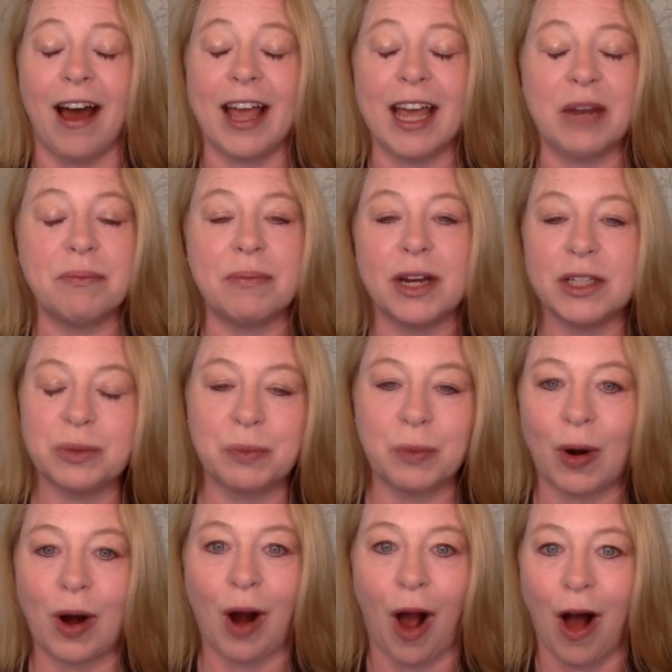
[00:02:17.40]
in a much
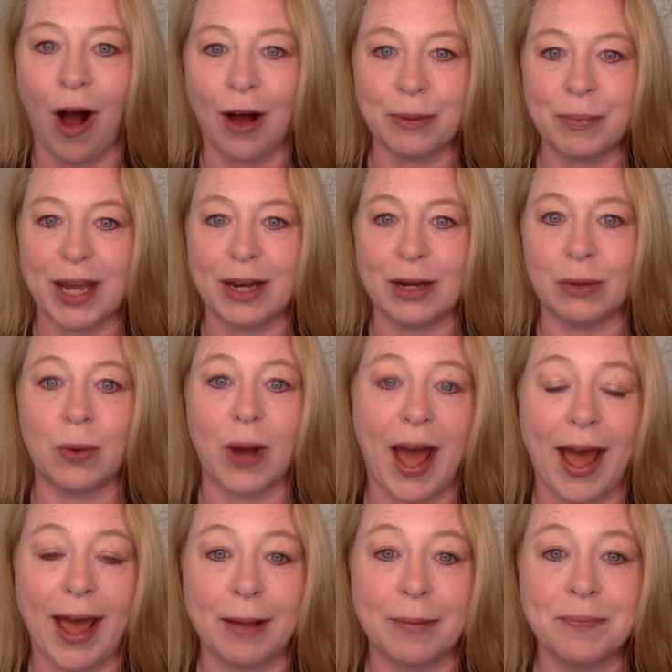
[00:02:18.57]
more automated
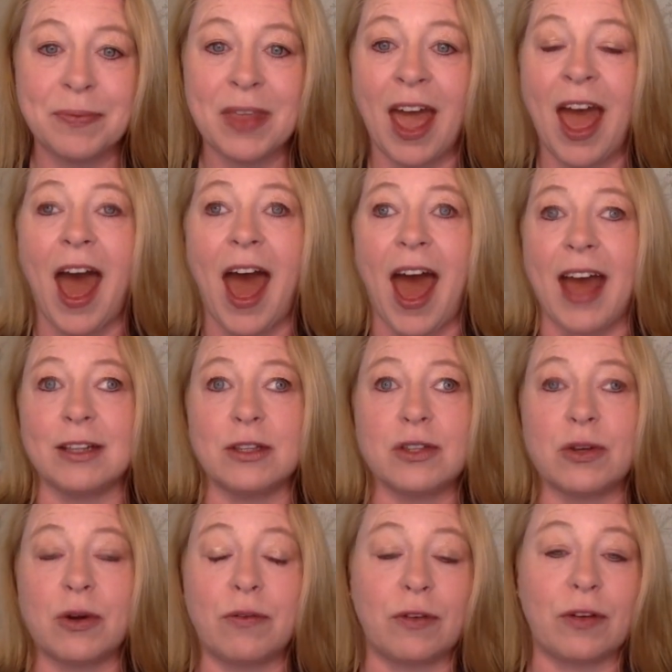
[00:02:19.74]
way. And
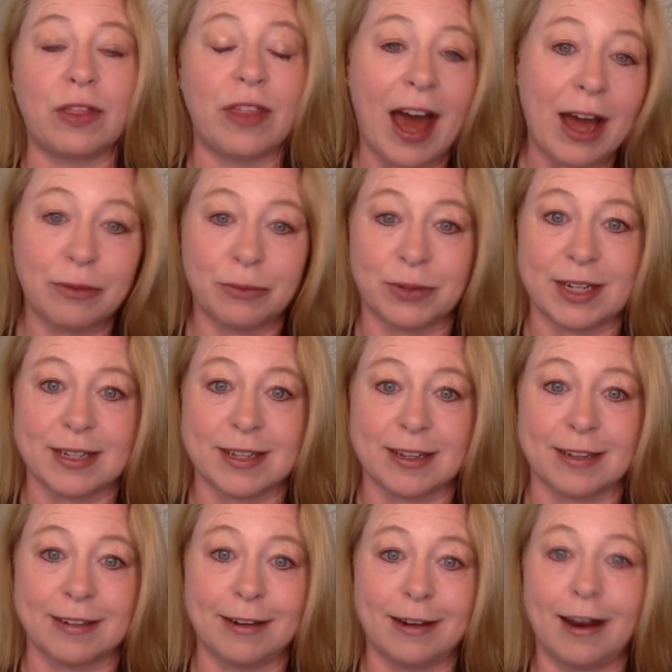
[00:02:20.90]
so for that
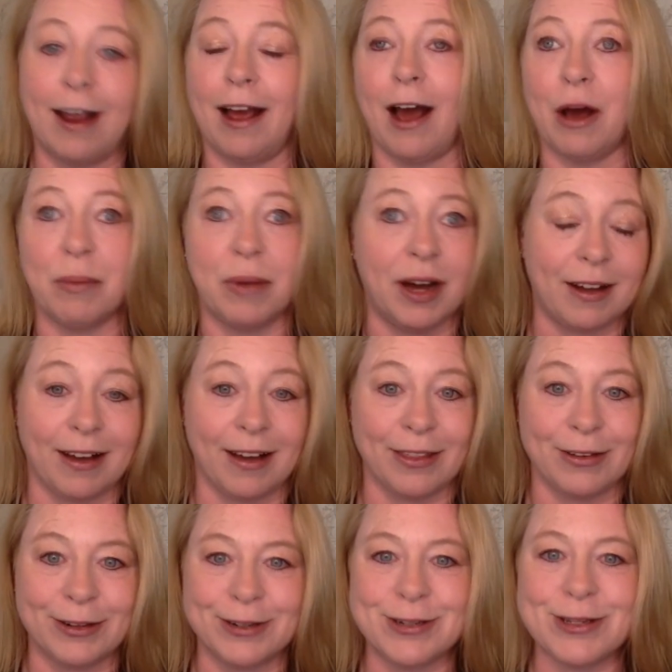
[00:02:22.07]
reason, among
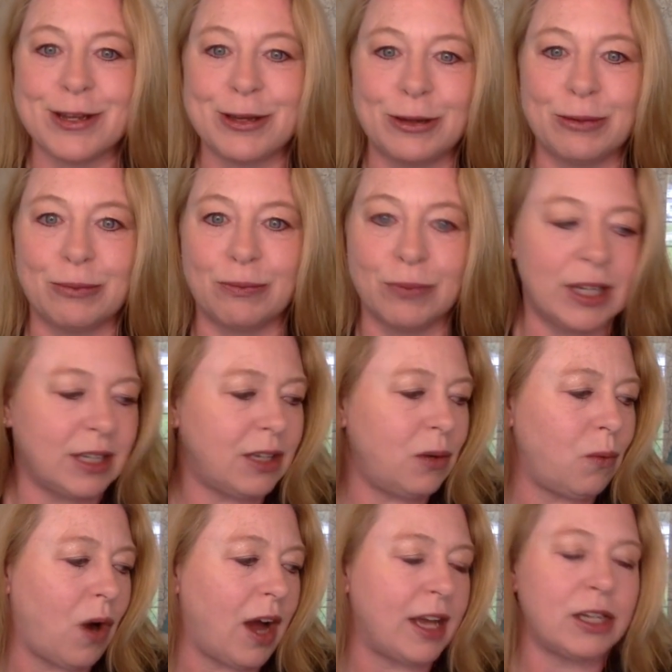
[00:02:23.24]
others, you really
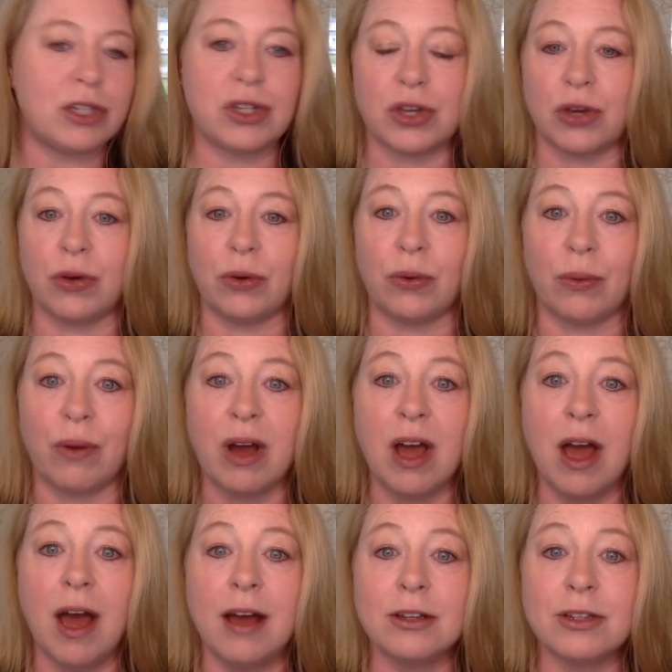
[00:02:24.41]
want to
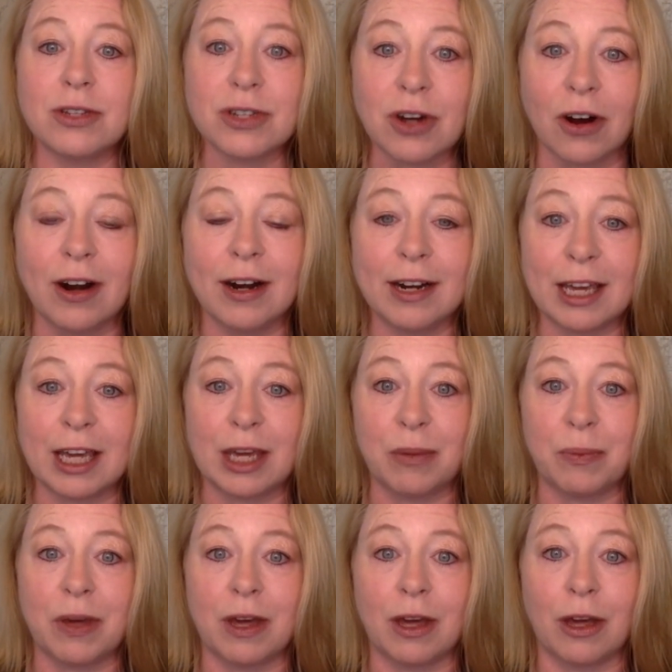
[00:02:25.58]
start
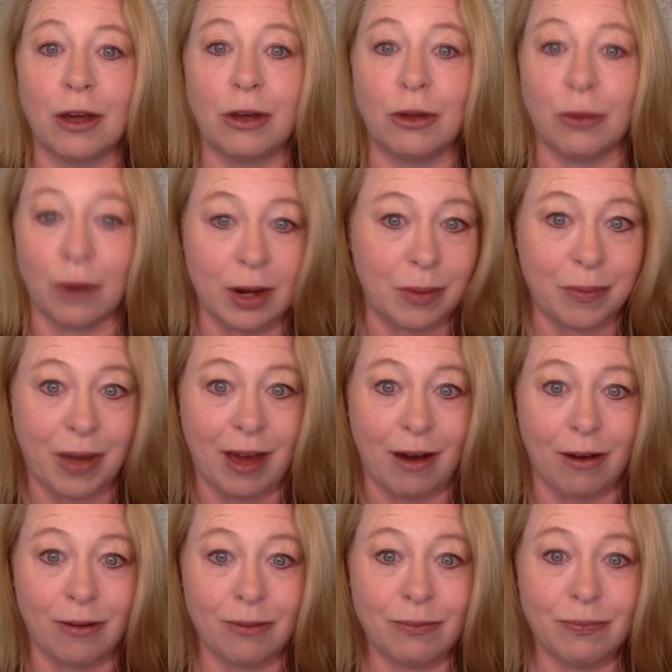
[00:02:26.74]
keeping your
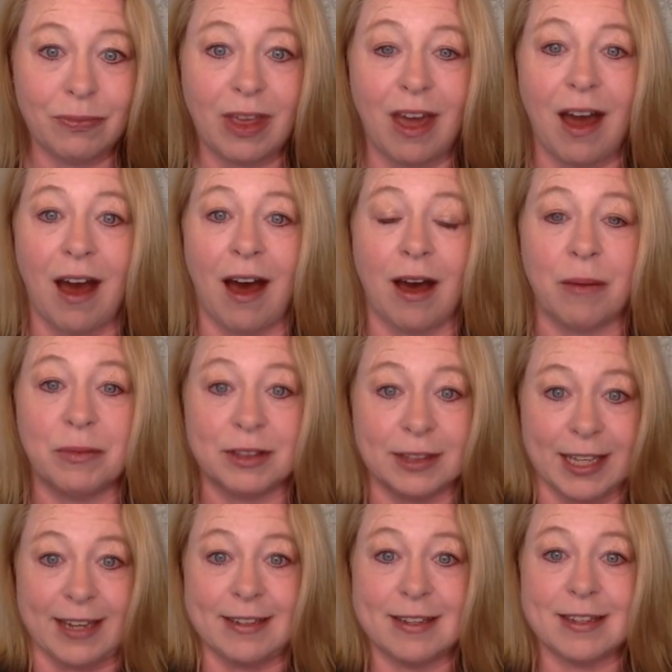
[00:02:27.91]
email
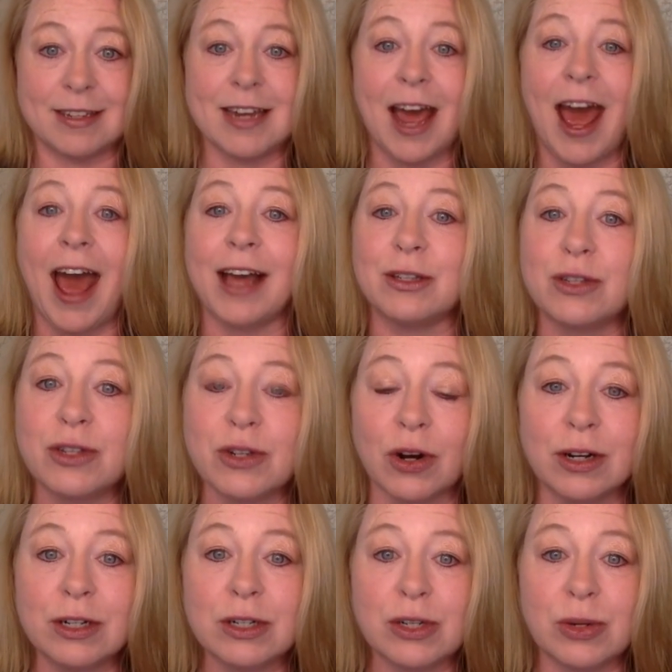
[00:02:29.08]
list and
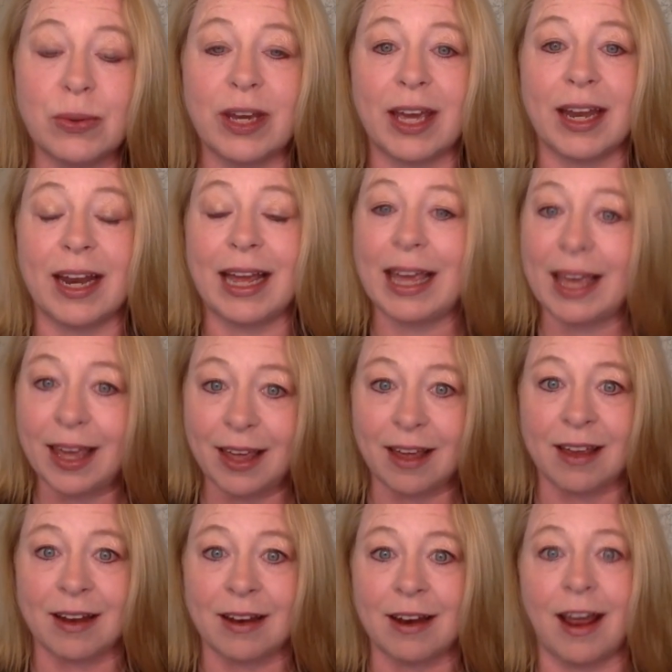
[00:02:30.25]
start doing it
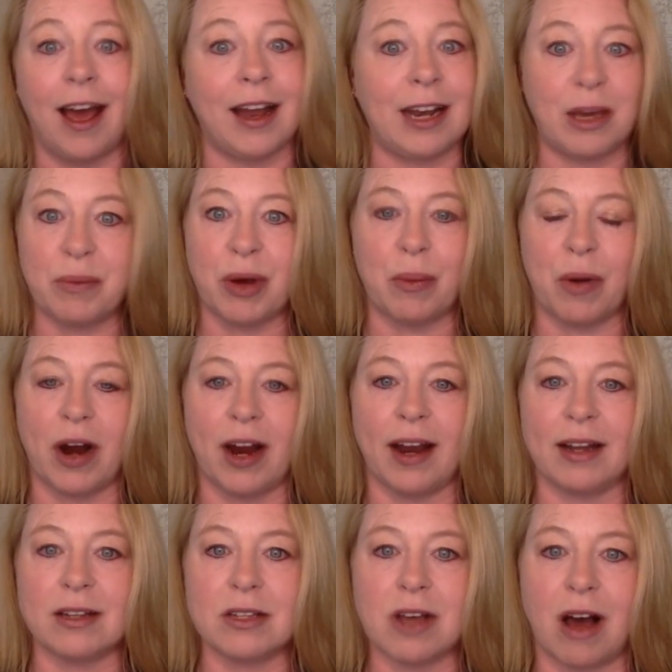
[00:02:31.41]
in an email
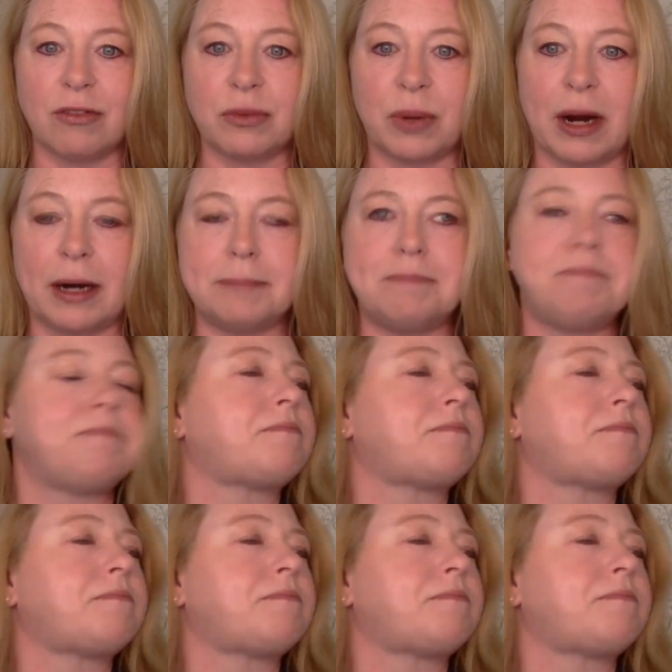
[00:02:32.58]
marketing software.